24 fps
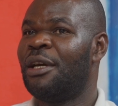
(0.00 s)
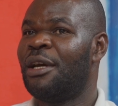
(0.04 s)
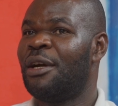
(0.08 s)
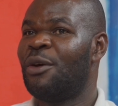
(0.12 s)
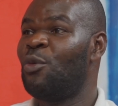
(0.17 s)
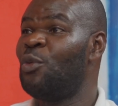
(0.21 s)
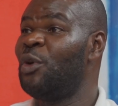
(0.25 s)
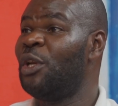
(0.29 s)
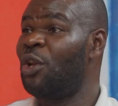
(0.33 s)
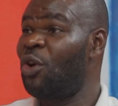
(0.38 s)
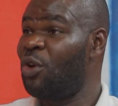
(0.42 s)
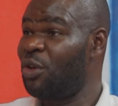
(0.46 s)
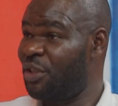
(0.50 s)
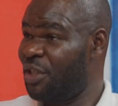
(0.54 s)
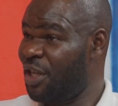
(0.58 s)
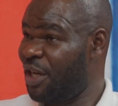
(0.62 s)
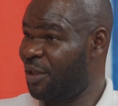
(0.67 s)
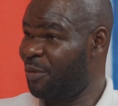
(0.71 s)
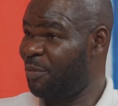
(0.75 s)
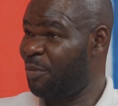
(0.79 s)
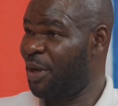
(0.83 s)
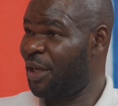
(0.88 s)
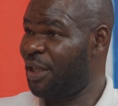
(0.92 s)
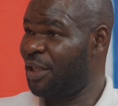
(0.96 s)
we lost
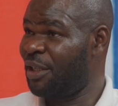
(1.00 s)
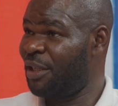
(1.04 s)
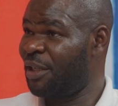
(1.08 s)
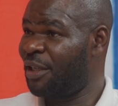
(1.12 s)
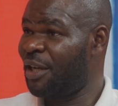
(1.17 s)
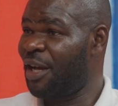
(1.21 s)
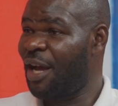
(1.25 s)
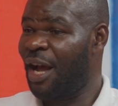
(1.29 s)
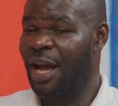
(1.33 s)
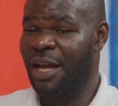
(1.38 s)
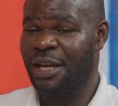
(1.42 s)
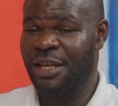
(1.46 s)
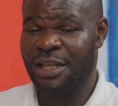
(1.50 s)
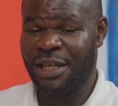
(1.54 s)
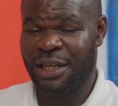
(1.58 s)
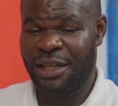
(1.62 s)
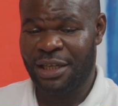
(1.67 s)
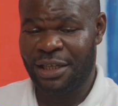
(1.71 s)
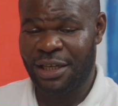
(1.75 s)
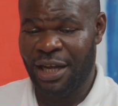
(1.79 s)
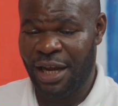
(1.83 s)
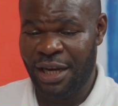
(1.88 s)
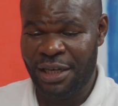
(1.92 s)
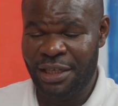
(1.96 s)
that money, and
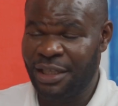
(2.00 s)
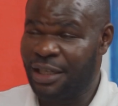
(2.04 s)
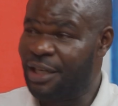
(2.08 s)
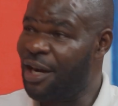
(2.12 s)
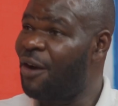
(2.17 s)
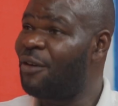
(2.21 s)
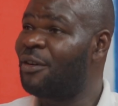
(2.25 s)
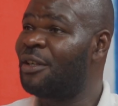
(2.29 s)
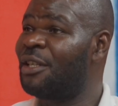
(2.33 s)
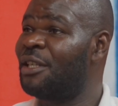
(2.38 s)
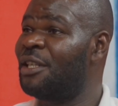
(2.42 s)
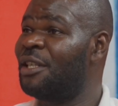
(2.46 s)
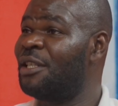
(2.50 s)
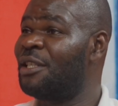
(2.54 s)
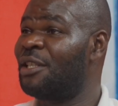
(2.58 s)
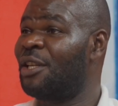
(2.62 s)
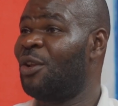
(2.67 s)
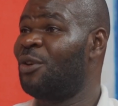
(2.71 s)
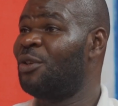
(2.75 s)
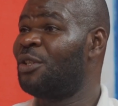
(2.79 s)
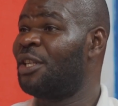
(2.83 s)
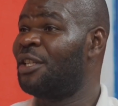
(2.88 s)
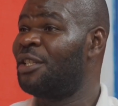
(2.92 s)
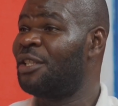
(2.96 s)
he counted his
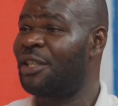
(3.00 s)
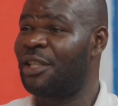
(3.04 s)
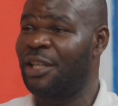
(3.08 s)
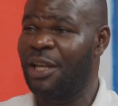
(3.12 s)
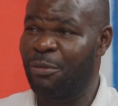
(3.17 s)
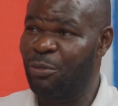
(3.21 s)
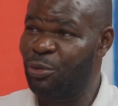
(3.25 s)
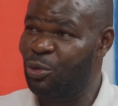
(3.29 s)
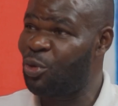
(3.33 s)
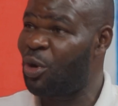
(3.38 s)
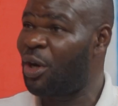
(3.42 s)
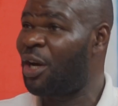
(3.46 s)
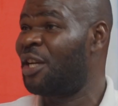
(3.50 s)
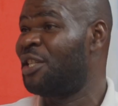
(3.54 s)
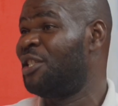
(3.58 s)
losses. Kila mtu